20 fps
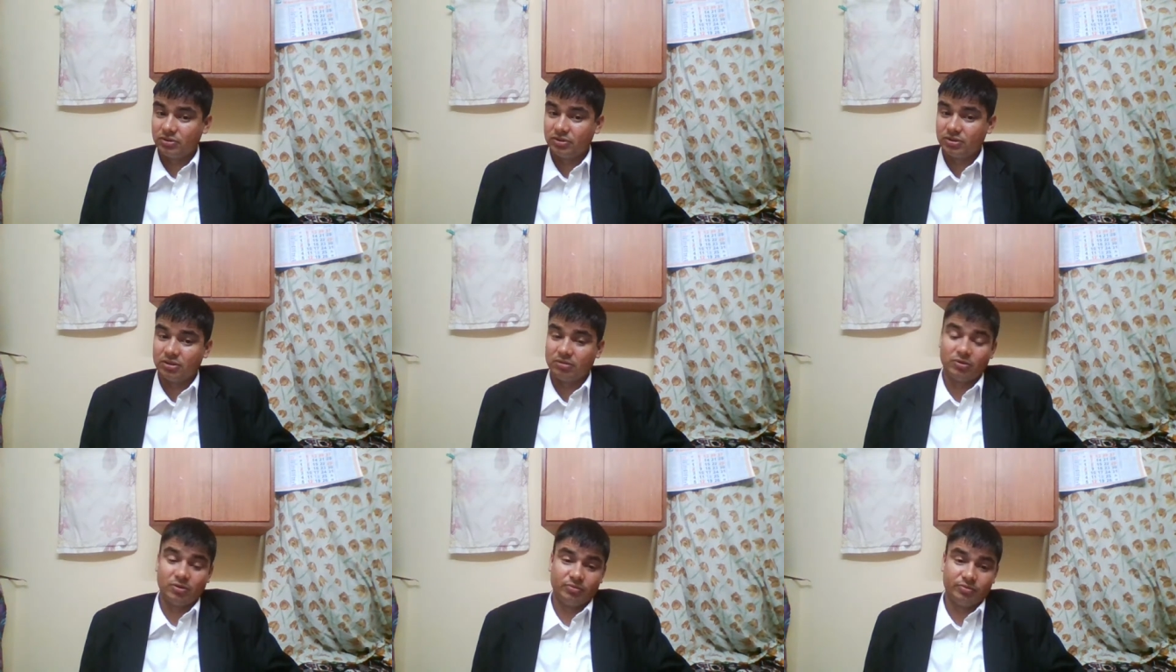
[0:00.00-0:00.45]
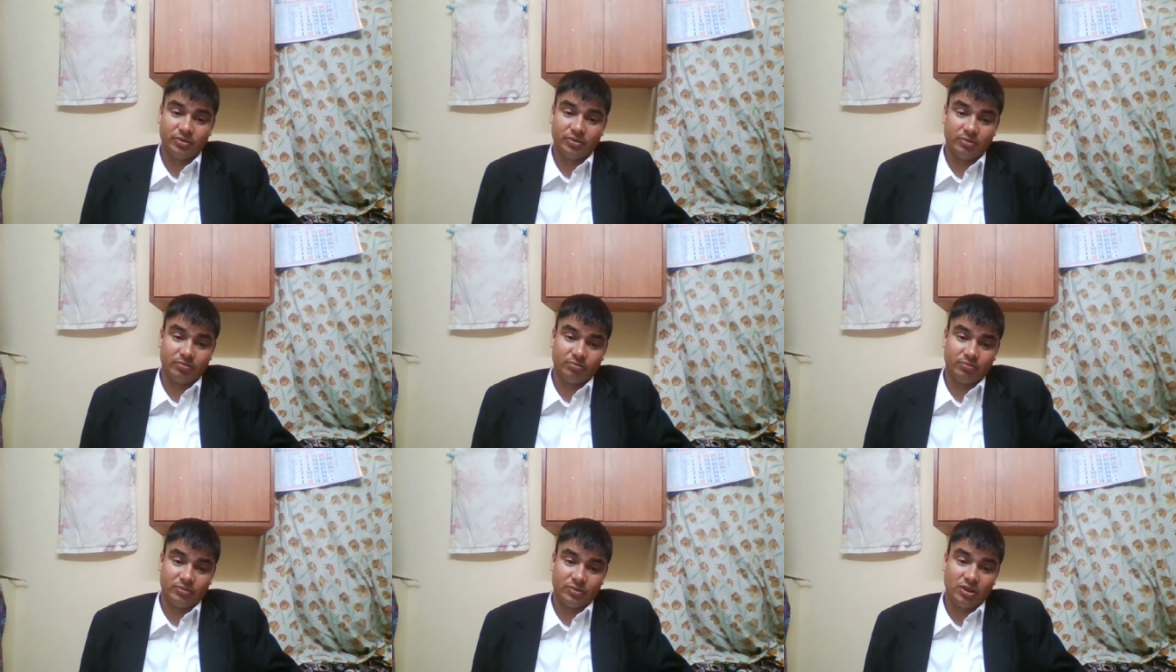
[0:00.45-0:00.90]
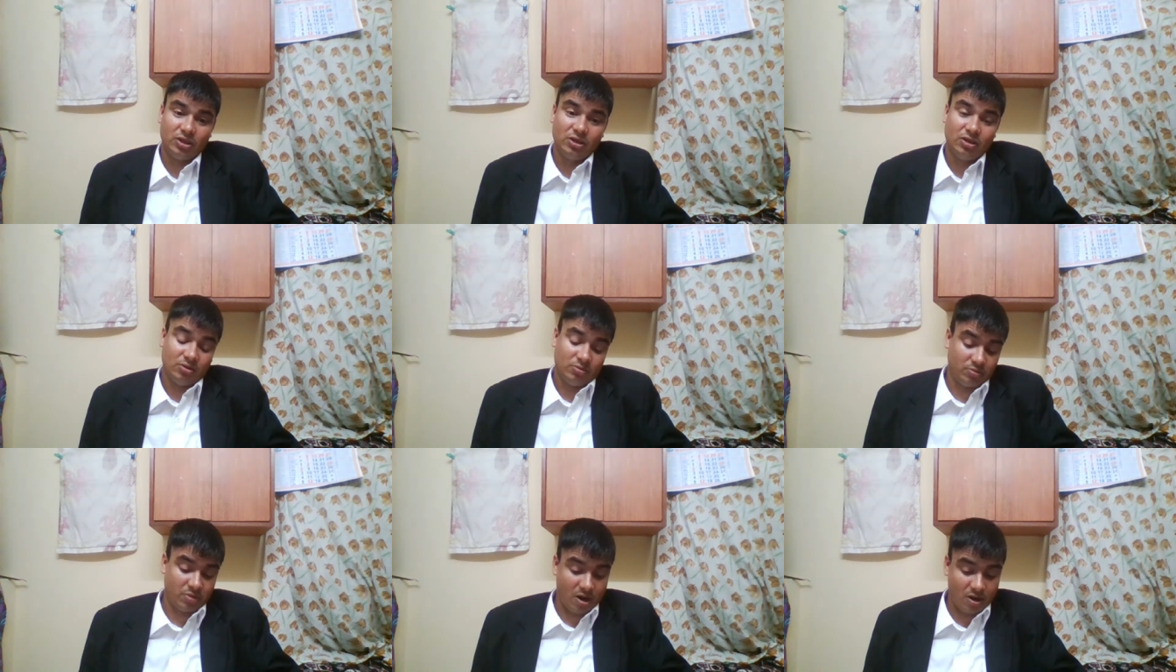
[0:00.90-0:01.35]
Some of the
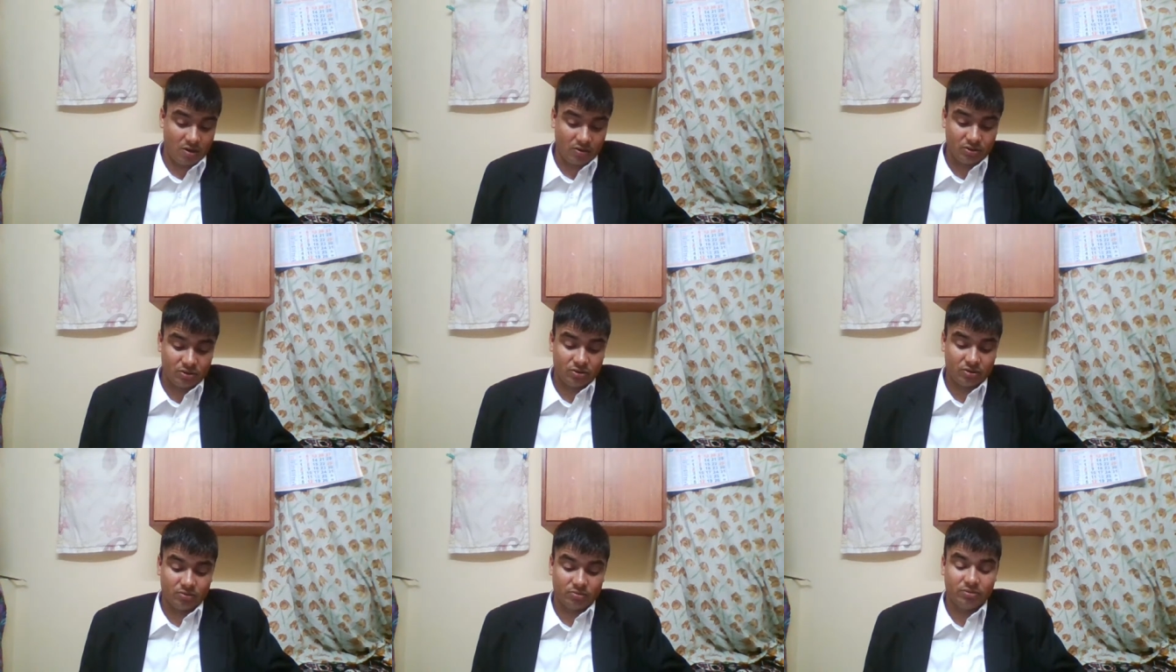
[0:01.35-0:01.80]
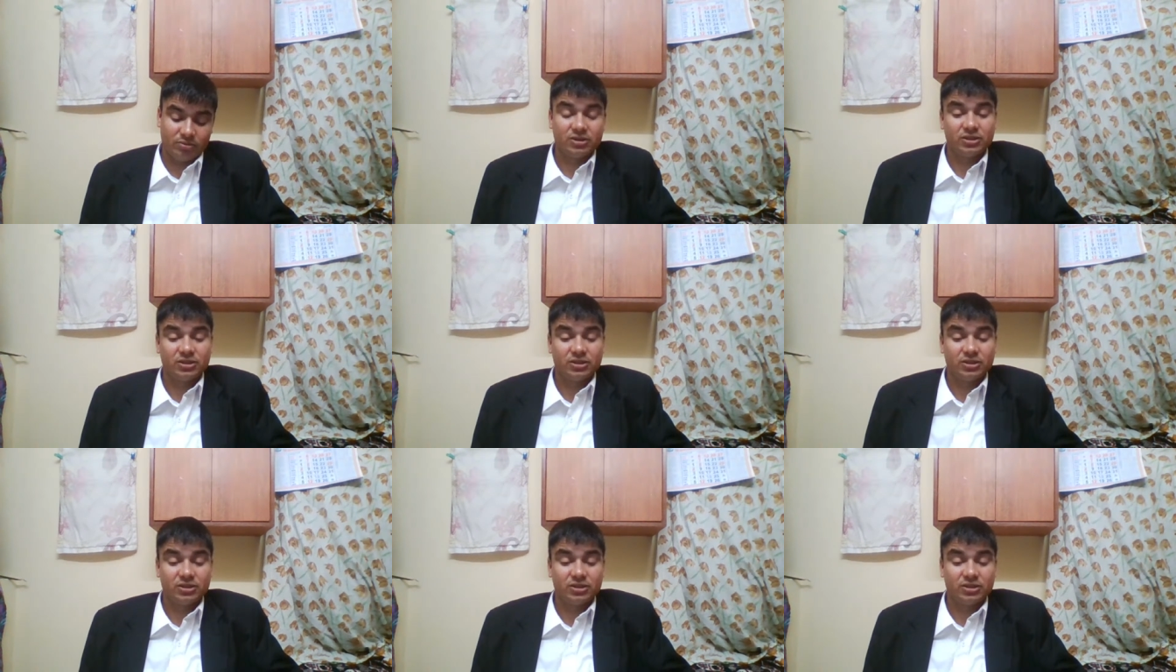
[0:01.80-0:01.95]
powers of the